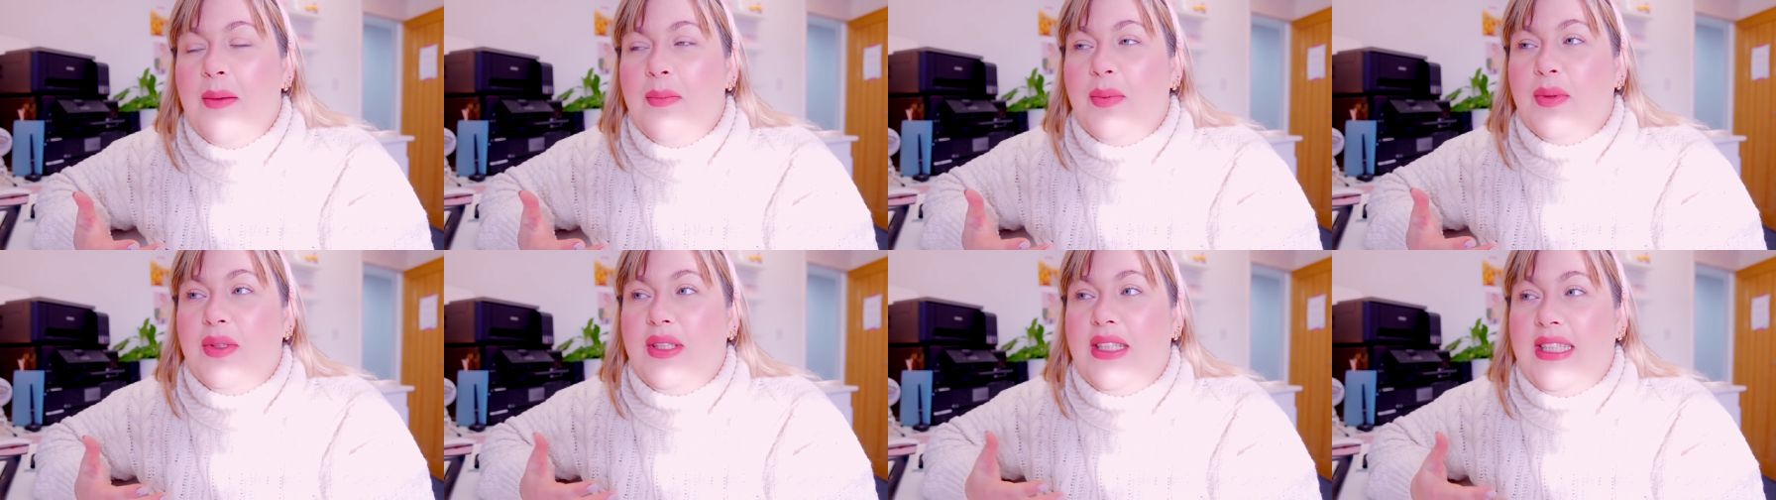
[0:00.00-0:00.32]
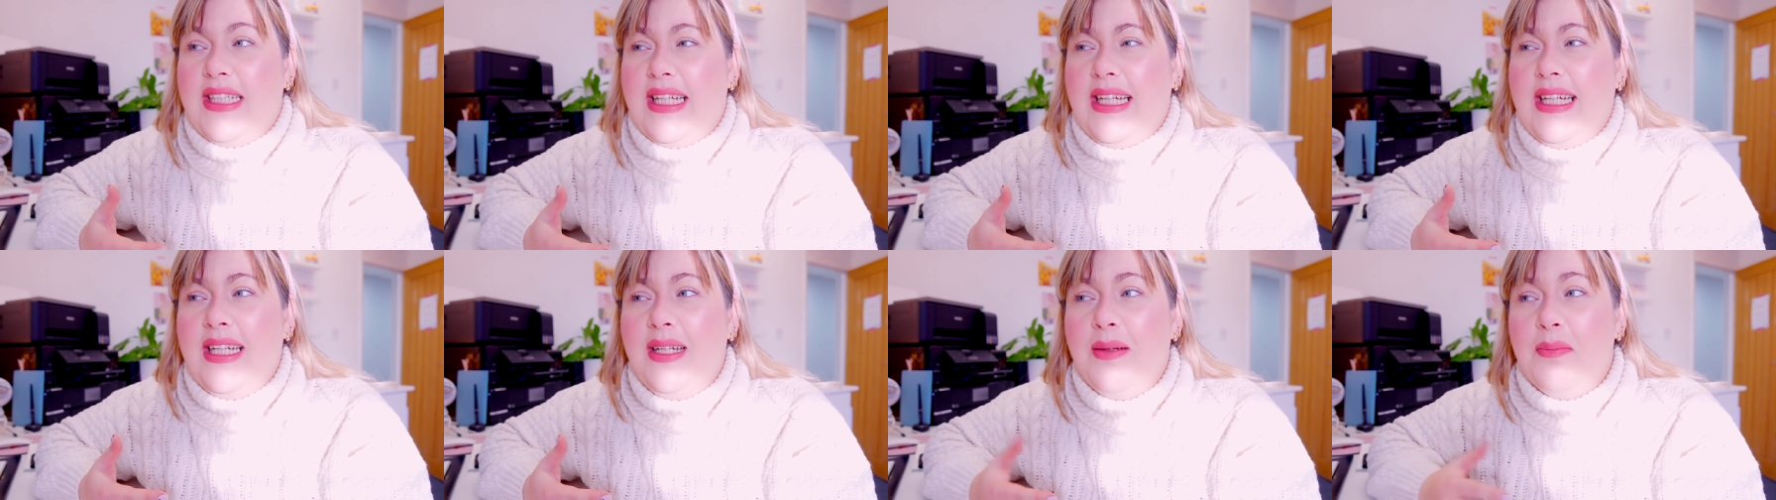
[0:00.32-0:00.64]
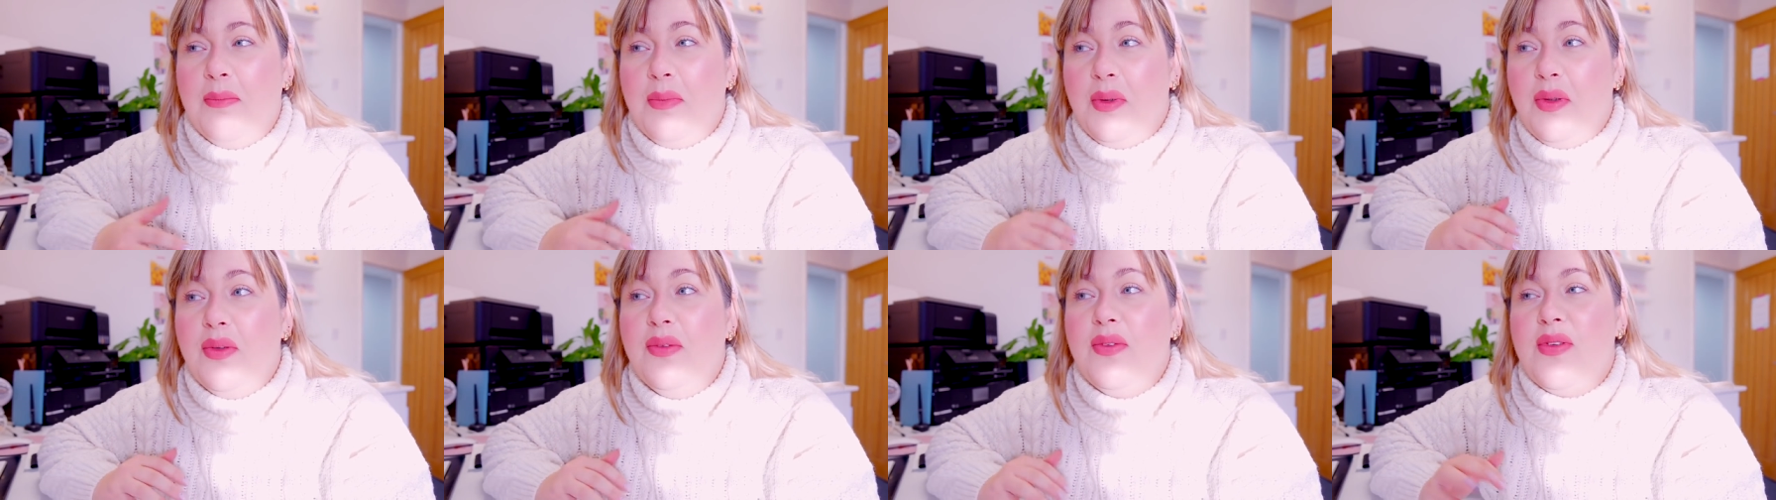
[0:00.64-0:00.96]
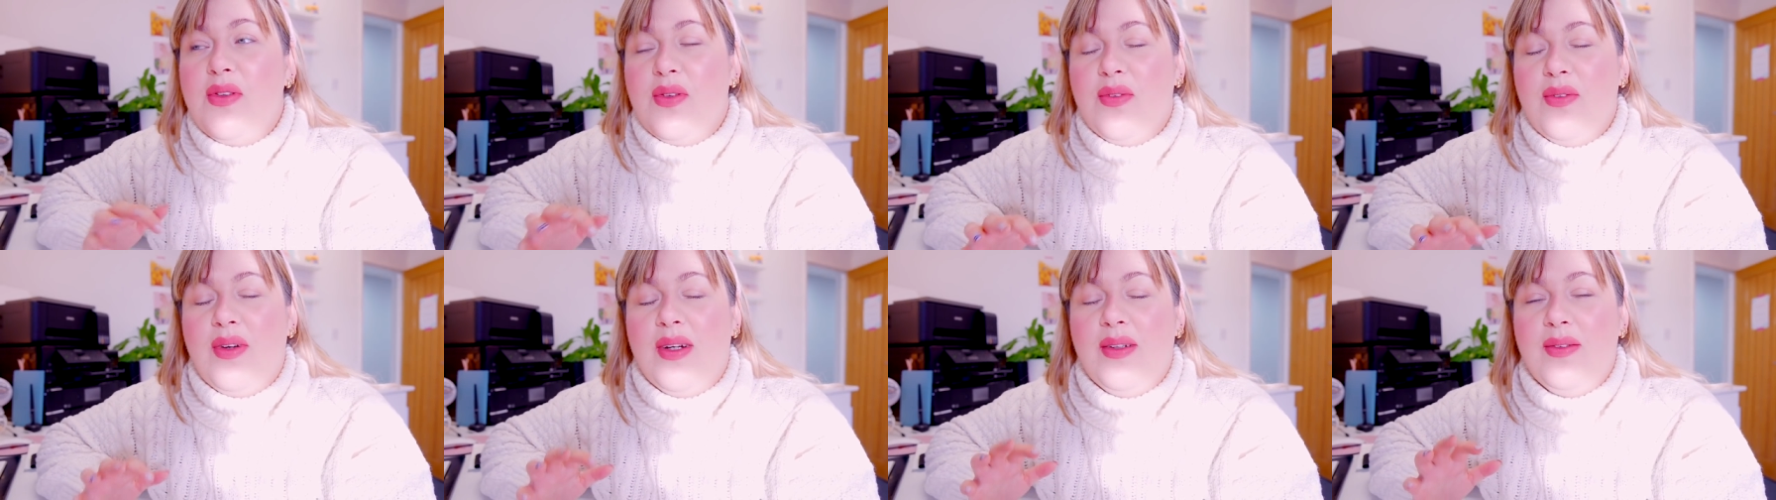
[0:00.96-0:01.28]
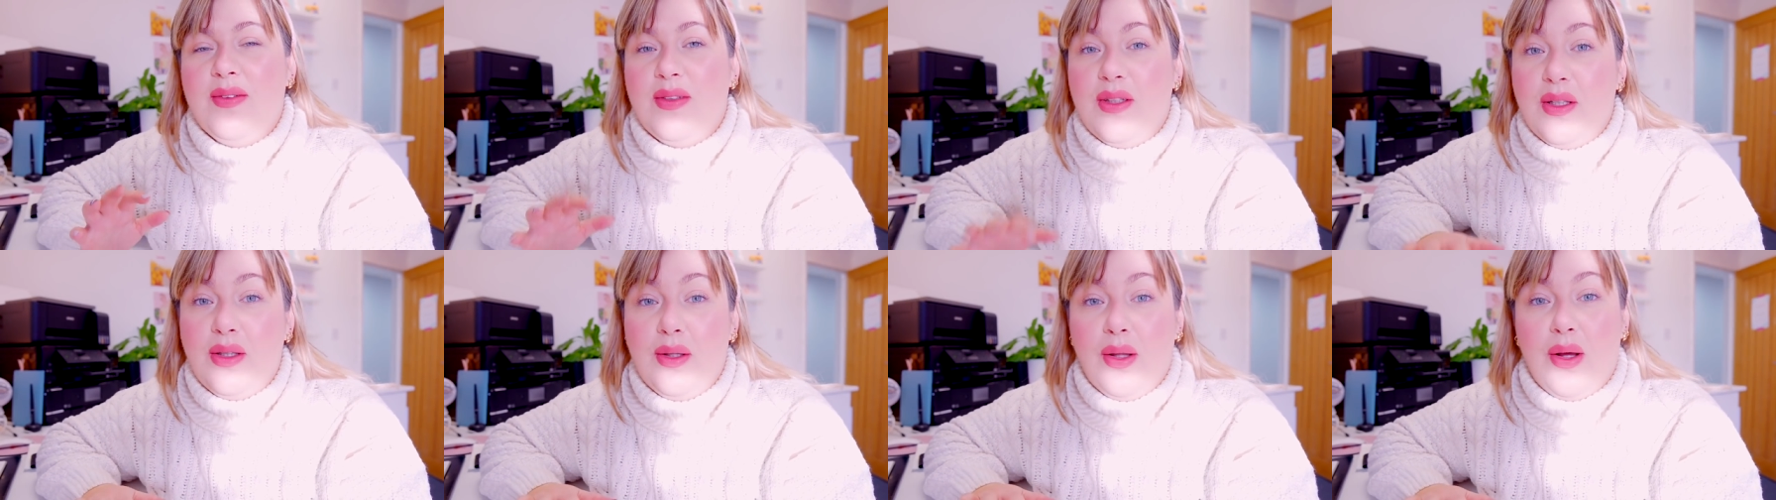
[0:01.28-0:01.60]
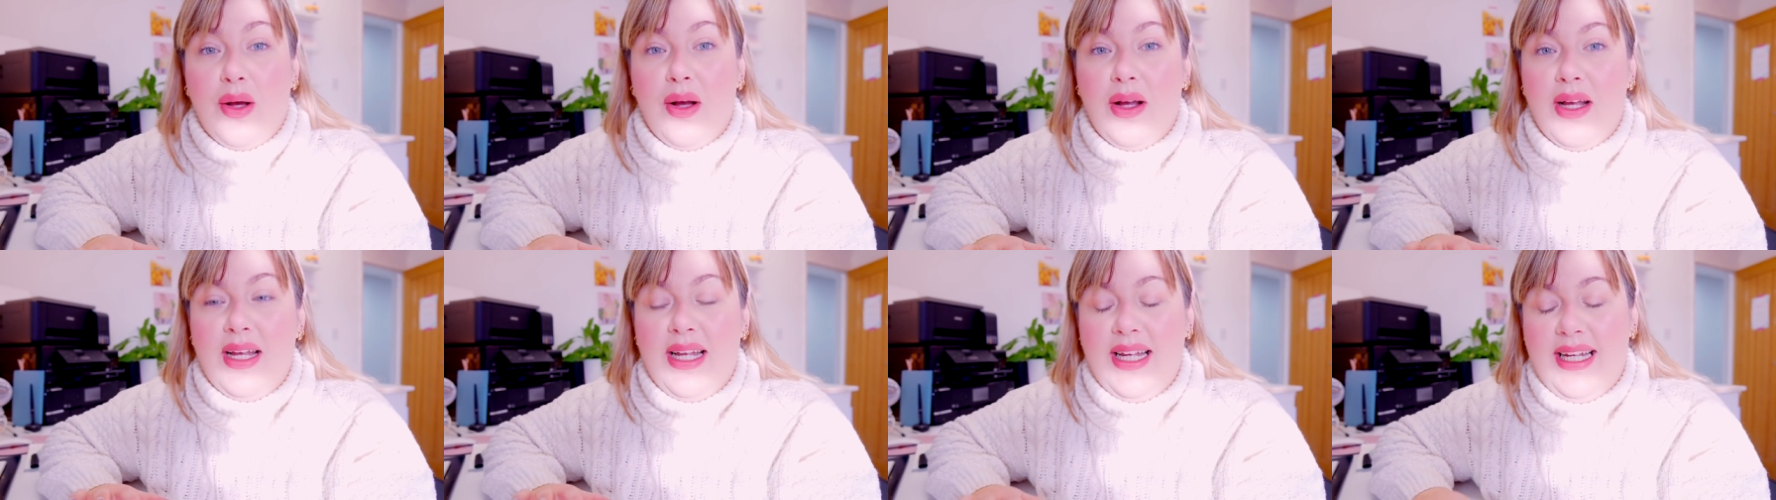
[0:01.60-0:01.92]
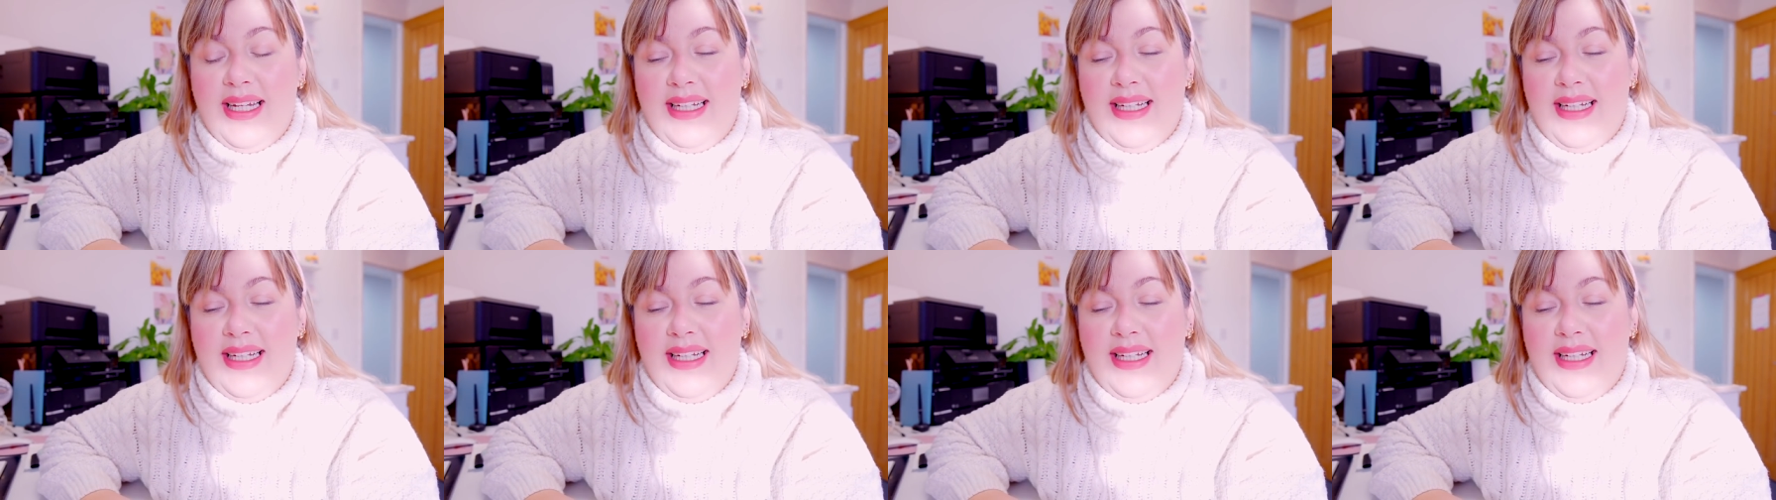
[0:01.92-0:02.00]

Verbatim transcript: but Dean moves around a lot